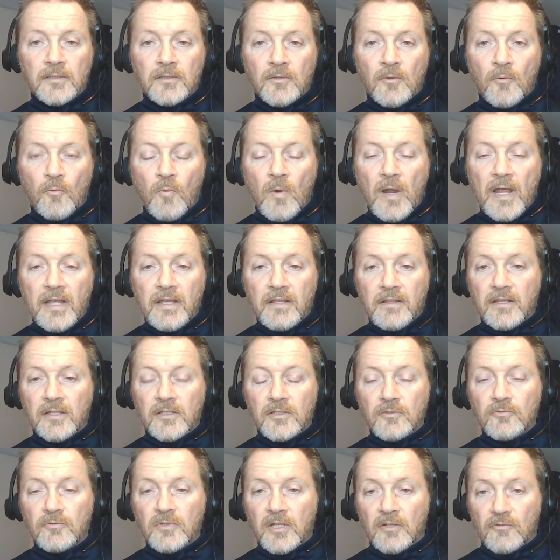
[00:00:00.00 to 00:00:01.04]
way that
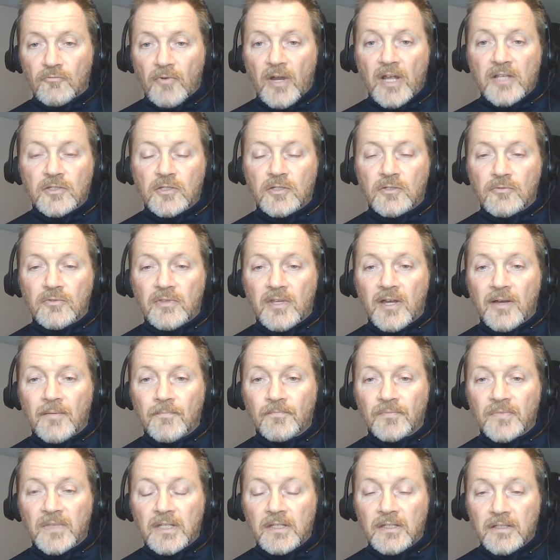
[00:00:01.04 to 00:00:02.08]
you can rescue
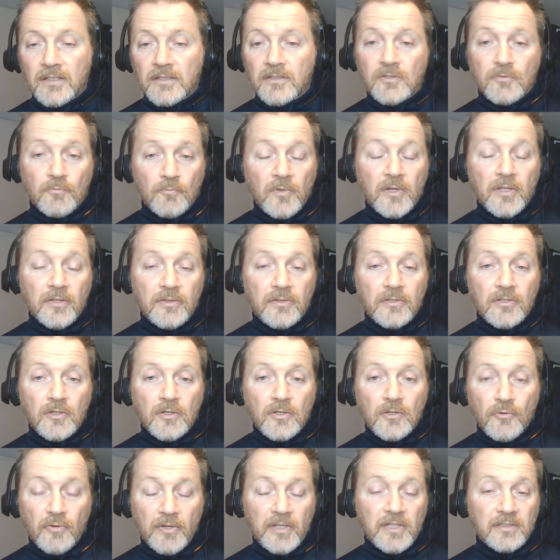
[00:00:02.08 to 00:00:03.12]
them is with
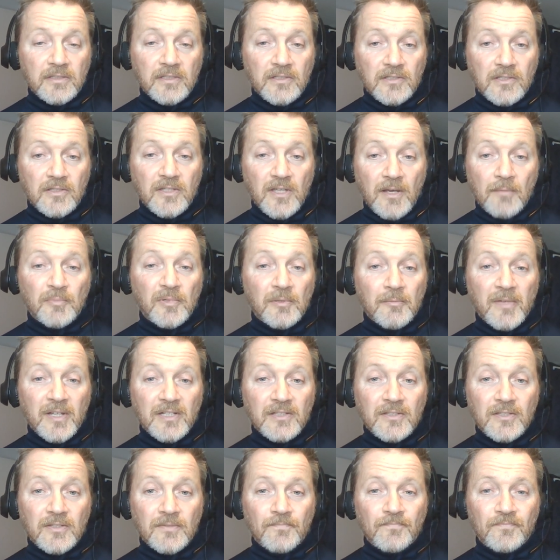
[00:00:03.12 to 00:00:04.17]
creatine
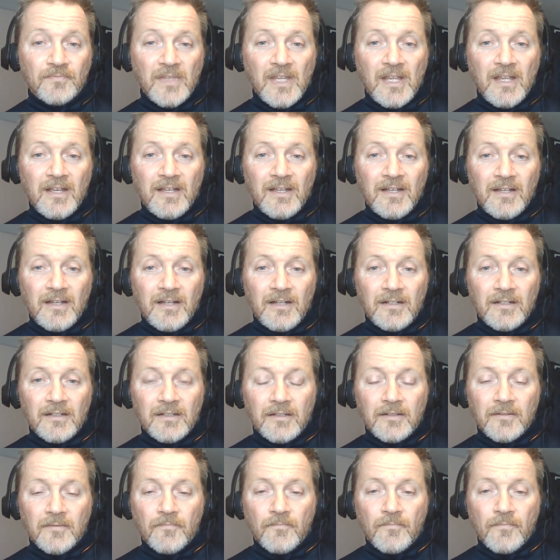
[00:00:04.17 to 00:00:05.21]
supplements. Mm-hmm.
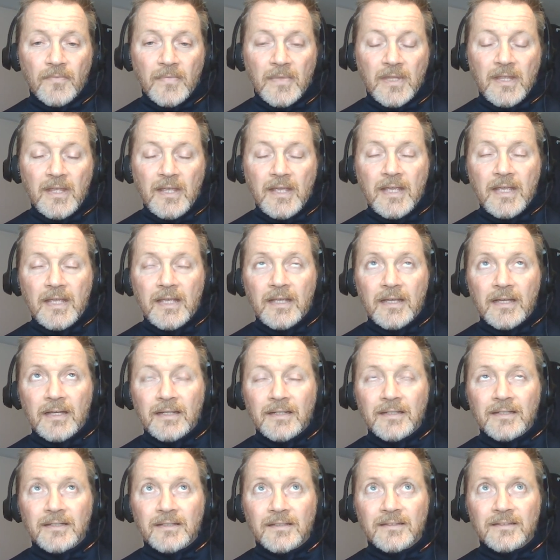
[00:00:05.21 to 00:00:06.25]
Um,
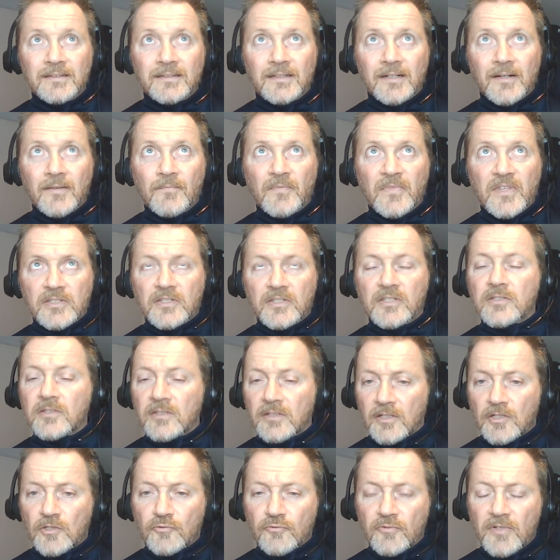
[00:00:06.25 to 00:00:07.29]
and um, this is an
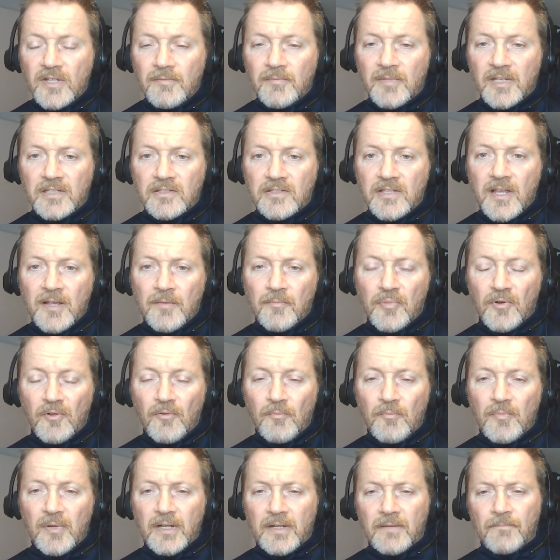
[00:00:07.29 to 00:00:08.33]
extreme example,
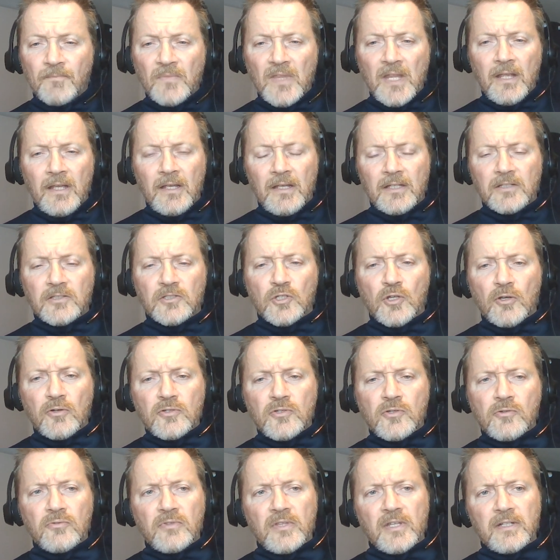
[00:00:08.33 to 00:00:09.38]
but it shows you that